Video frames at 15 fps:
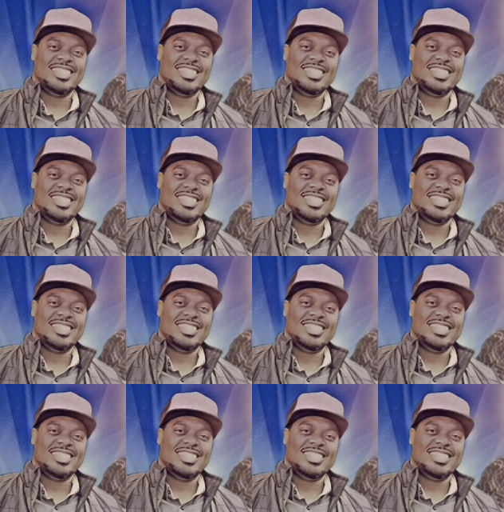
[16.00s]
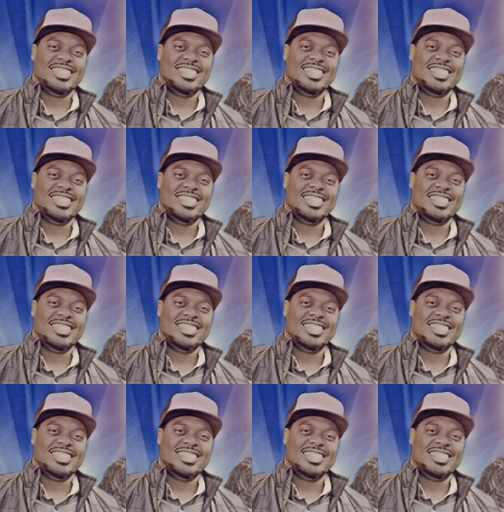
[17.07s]

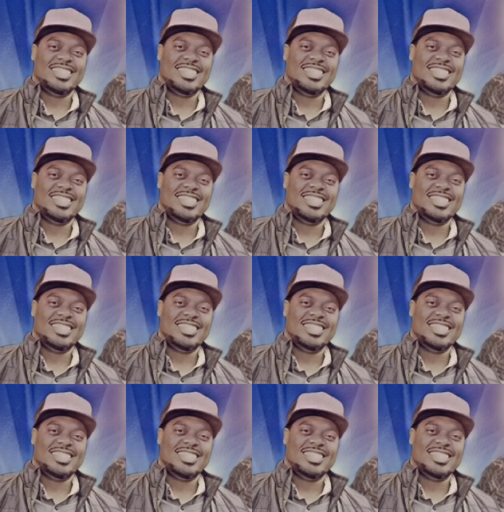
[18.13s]
(no one is talking)